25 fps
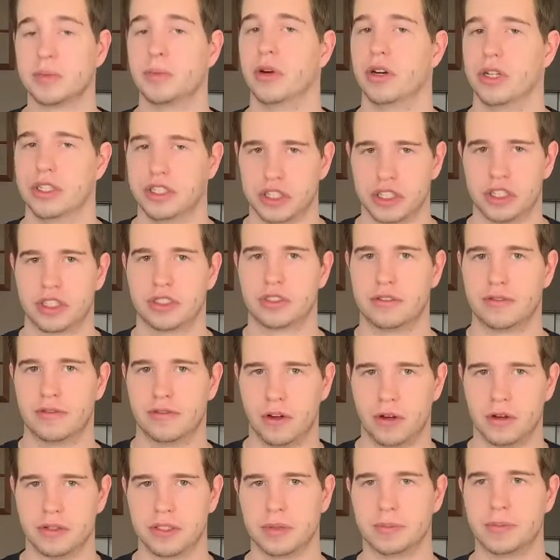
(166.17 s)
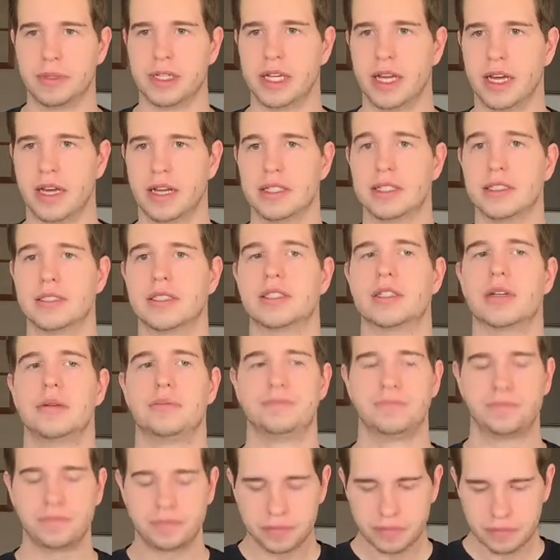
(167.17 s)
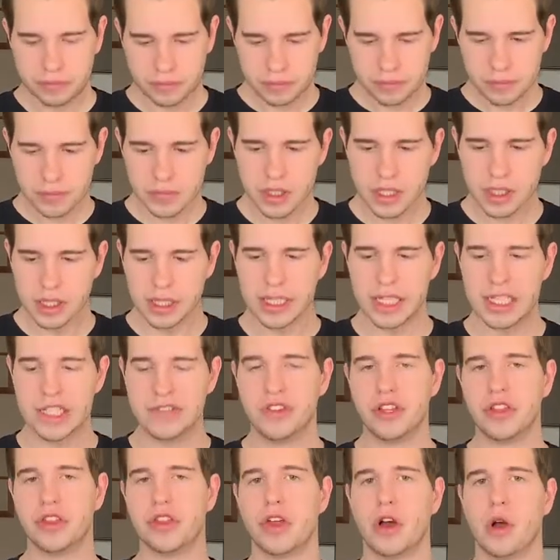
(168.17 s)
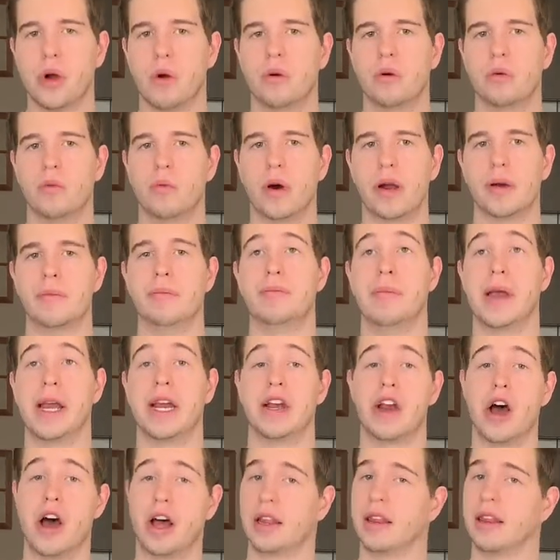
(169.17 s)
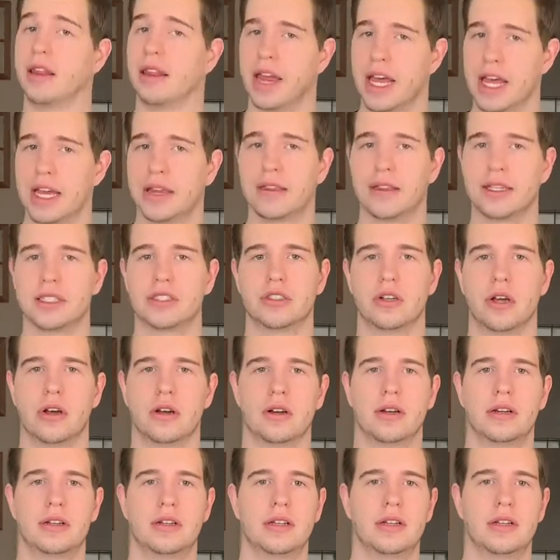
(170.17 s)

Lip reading: part is just false, because even though one may not like the song,